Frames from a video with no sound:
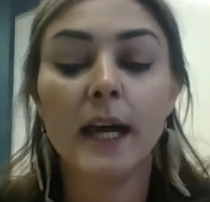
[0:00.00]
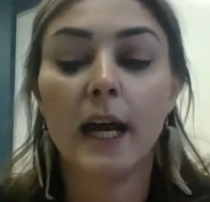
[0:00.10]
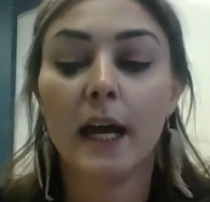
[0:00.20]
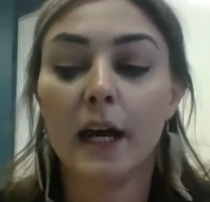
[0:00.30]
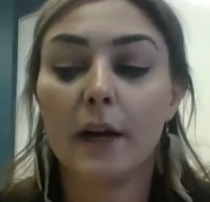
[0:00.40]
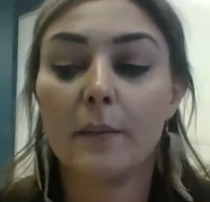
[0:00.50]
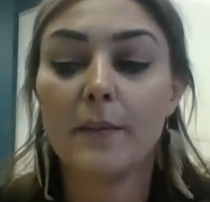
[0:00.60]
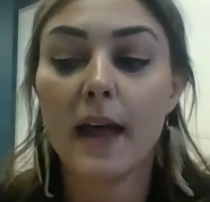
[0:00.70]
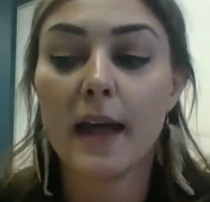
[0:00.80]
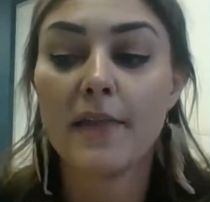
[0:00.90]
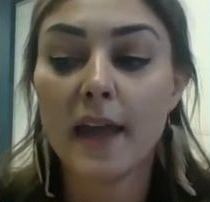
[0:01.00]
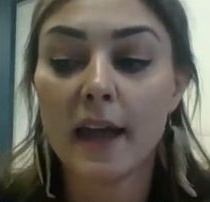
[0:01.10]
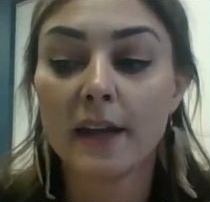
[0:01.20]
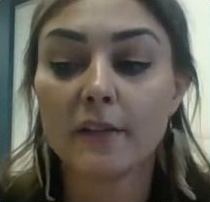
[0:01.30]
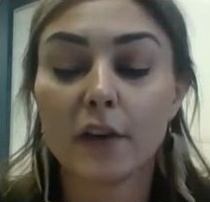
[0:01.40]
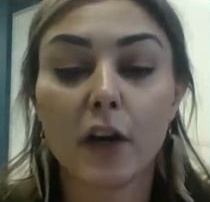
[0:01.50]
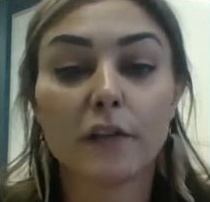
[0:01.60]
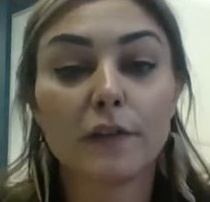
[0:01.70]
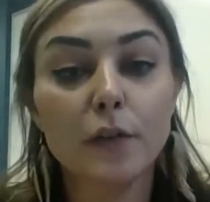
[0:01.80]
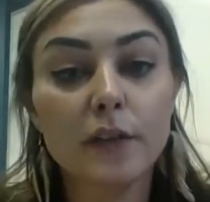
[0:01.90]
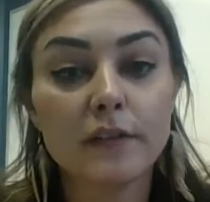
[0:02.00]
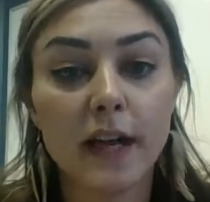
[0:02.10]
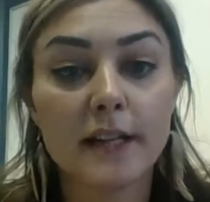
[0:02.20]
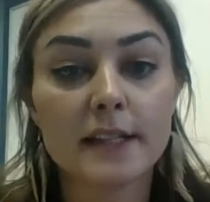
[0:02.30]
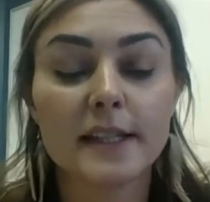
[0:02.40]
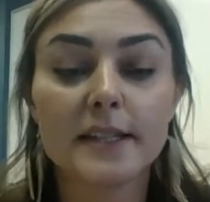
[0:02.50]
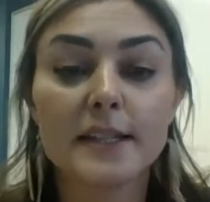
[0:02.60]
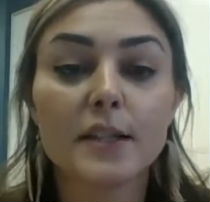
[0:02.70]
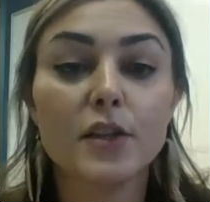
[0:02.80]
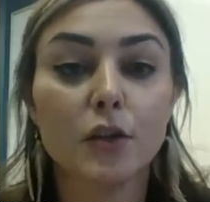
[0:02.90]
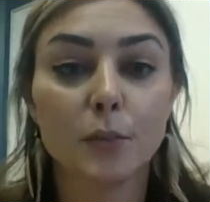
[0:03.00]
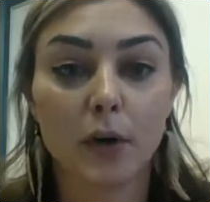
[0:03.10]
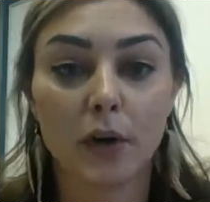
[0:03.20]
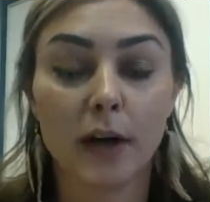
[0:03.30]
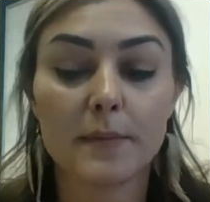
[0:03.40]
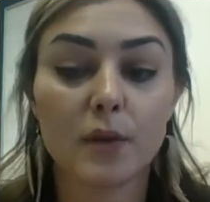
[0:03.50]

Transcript: And then for our food events, this is a new program.